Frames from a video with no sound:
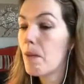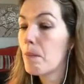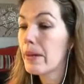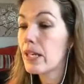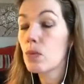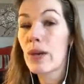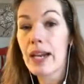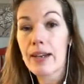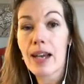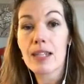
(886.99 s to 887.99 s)
because we
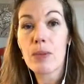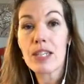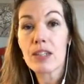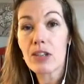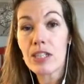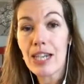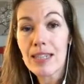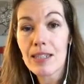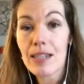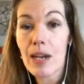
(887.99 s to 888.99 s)
need that, as we discussed
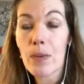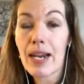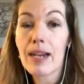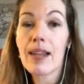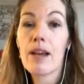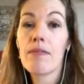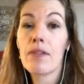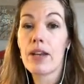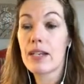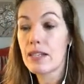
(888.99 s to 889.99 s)
yesterday. We need that for
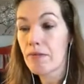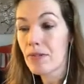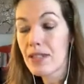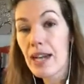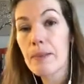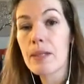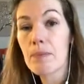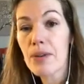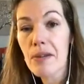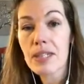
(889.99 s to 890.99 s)
the different types of
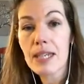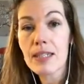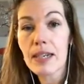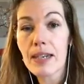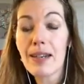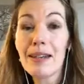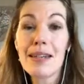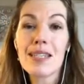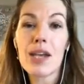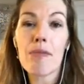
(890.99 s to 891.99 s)
processing.
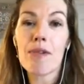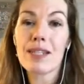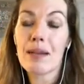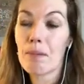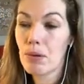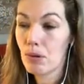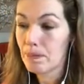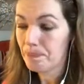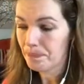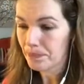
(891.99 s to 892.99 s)
So, for example,
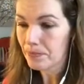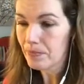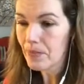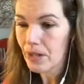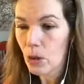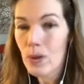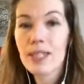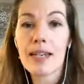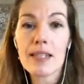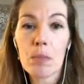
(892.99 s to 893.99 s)
you want to
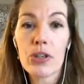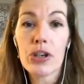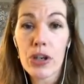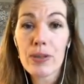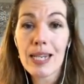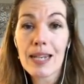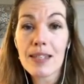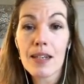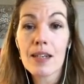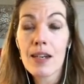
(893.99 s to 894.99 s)
send someone your
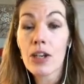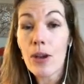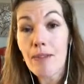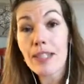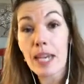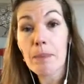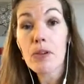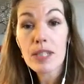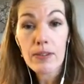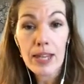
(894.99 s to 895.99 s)
newsletter, you have a tick
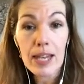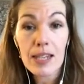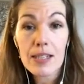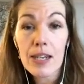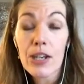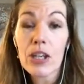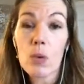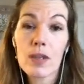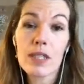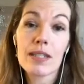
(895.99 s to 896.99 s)
box for that. You
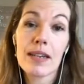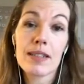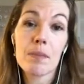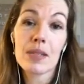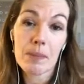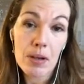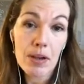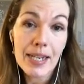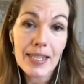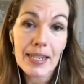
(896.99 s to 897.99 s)
want to send somebody
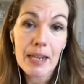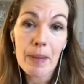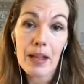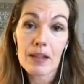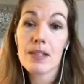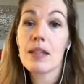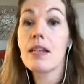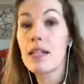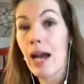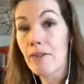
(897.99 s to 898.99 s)
marketing emails,
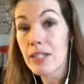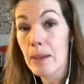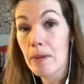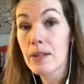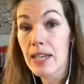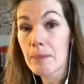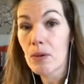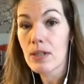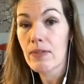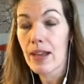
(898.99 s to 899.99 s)
you have a tick
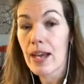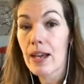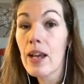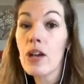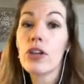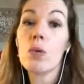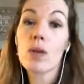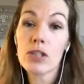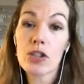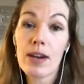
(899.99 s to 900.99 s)
box for that. You
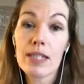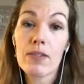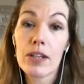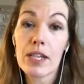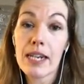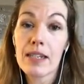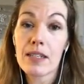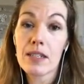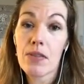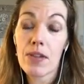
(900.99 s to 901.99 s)
want to transfer your
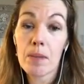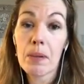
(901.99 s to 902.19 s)
data to third